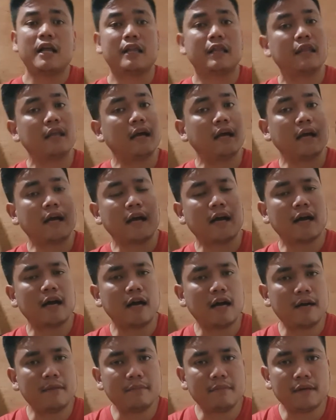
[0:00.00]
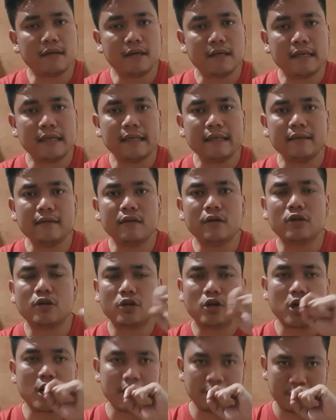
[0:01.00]
the common,
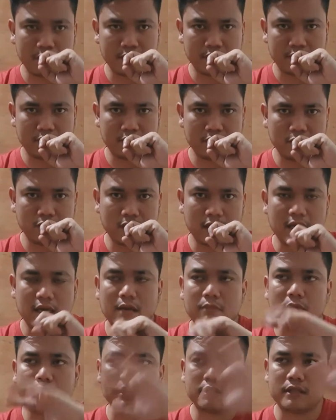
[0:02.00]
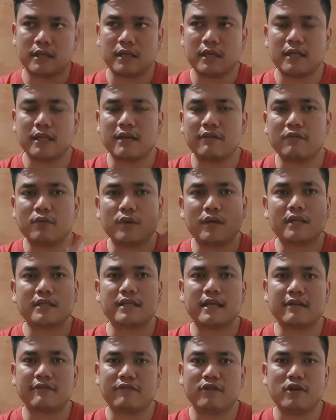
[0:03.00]
okay, I'm not saying that everyone is
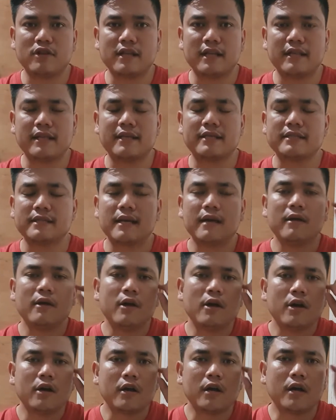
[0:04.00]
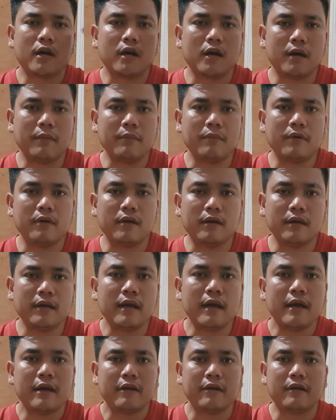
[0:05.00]
at fault at this, common
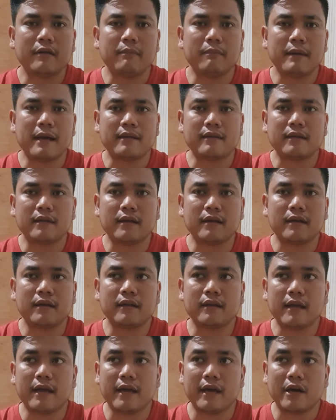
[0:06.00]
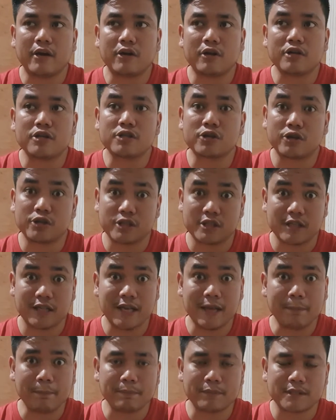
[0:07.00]
grammatical errors or
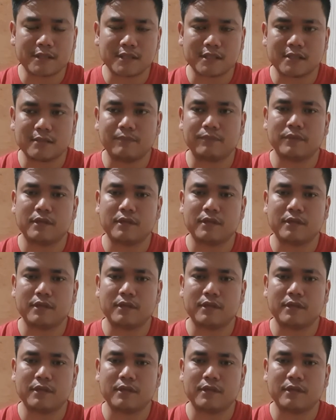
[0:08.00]
slips.